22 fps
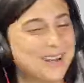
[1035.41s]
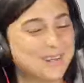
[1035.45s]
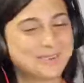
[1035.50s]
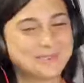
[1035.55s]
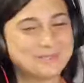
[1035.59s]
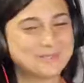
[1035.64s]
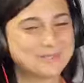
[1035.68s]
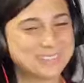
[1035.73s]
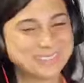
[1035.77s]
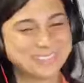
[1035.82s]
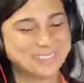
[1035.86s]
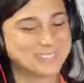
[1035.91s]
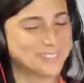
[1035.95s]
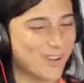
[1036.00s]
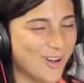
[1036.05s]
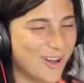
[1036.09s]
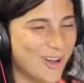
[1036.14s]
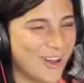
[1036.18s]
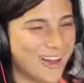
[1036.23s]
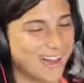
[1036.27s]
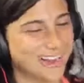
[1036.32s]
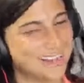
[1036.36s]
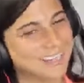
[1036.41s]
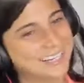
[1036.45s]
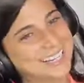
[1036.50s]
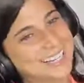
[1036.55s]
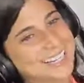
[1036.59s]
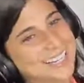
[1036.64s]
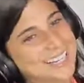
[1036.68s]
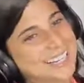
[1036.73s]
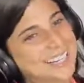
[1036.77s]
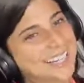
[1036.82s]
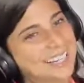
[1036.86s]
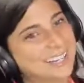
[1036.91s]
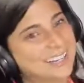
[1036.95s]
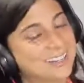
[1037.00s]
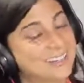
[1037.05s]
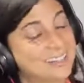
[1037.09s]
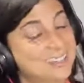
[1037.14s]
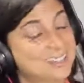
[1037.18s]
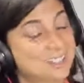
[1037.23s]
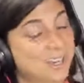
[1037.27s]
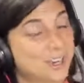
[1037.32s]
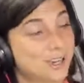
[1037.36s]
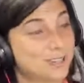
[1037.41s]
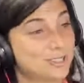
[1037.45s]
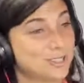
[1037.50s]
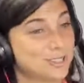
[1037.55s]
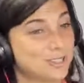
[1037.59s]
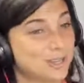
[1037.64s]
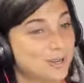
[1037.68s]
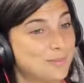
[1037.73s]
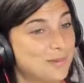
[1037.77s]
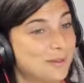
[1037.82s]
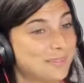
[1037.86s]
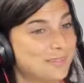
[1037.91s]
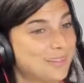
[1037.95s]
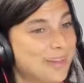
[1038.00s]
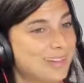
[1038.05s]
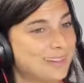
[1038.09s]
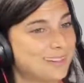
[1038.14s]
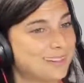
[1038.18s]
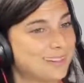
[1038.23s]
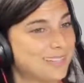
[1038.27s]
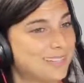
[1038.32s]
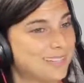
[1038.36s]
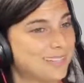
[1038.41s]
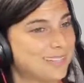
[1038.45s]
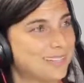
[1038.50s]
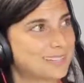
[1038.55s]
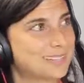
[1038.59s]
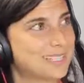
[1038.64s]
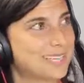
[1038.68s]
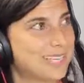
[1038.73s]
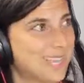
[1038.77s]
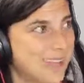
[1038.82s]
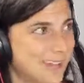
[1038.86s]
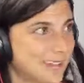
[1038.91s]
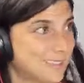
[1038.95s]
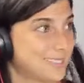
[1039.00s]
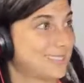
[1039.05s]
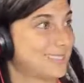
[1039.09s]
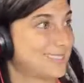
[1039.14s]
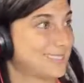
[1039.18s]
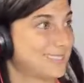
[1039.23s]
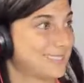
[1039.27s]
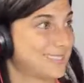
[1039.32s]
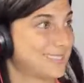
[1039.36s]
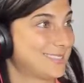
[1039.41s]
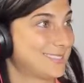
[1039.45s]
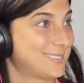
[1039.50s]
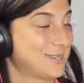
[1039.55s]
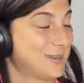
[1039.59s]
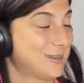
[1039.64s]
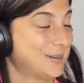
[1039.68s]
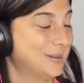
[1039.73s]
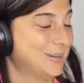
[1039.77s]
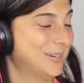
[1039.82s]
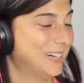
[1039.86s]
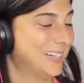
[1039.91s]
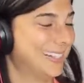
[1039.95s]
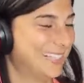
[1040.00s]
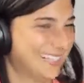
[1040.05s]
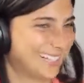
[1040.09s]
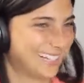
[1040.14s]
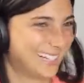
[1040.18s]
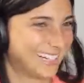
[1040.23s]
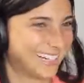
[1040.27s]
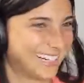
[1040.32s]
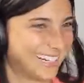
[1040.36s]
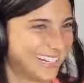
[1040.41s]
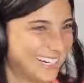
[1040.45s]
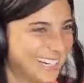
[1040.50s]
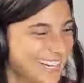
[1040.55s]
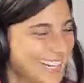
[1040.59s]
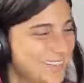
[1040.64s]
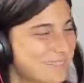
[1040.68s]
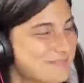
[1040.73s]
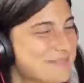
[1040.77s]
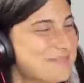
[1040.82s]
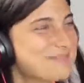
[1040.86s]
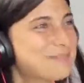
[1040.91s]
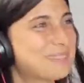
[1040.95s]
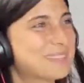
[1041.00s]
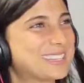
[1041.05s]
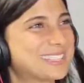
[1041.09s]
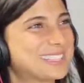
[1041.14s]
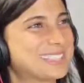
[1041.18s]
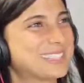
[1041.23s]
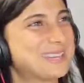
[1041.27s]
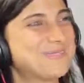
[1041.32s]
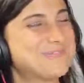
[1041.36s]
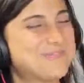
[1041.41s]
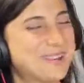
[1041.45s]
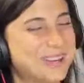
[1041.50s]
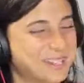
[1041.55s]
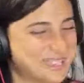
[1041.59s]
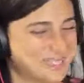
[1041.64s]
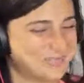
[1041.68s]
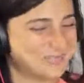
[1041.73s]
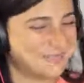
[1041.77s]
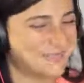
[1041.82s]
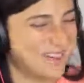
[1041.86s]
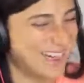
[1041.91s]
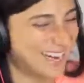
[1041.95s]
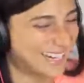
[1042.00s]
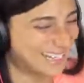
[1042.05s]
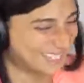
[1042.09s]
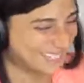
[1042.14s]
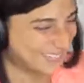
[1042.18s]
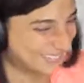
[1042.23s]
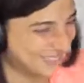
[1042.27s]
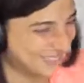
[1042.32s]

This is on." And he's like, "Are you sure about that?" I was like, "Yes." So I put this in perspective